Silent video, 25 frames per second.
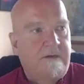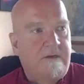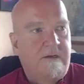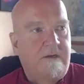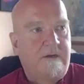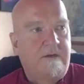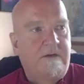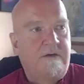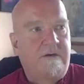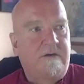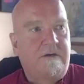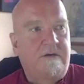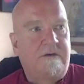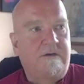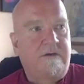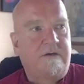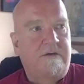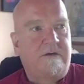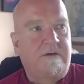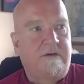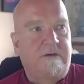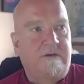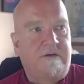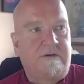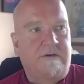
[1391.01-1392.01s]

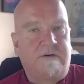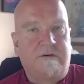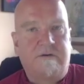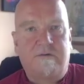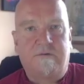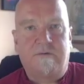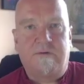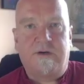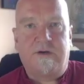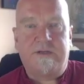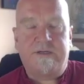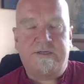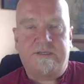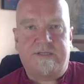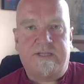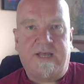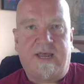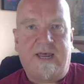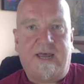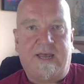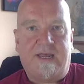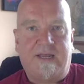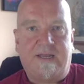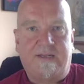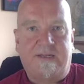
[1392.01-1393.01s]
Oh, what is
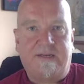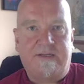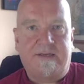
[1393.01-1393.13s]
that?